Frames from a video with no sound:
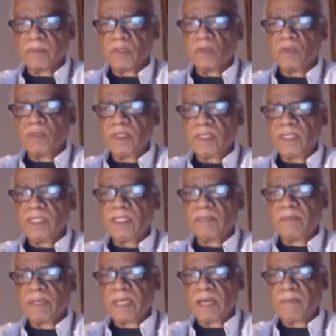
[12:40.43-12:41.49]
You need to
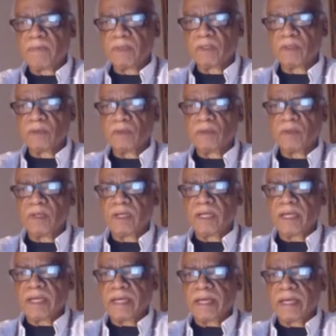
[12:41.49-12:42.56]
be able to
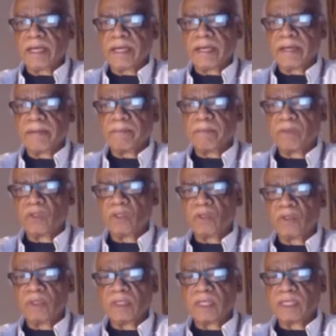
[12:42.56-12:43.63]

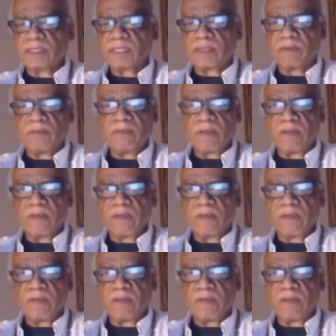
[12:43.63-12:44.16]
do things that you've